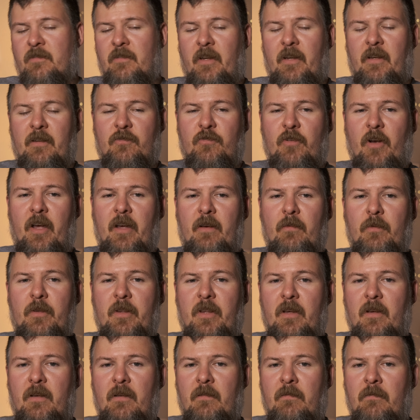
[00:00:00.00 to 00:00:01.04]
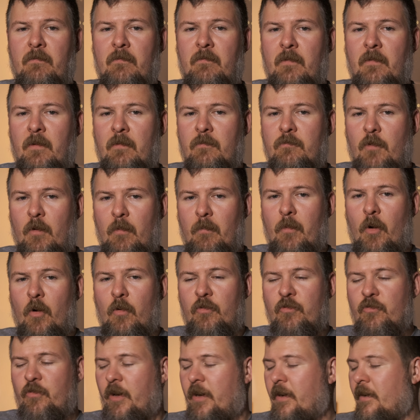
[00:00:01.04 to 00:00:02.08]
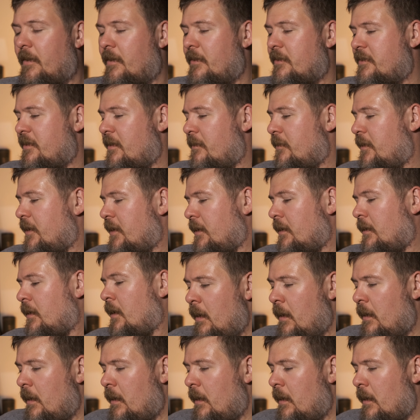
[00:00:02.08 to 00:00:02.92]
I could try it with a remote trigger or something.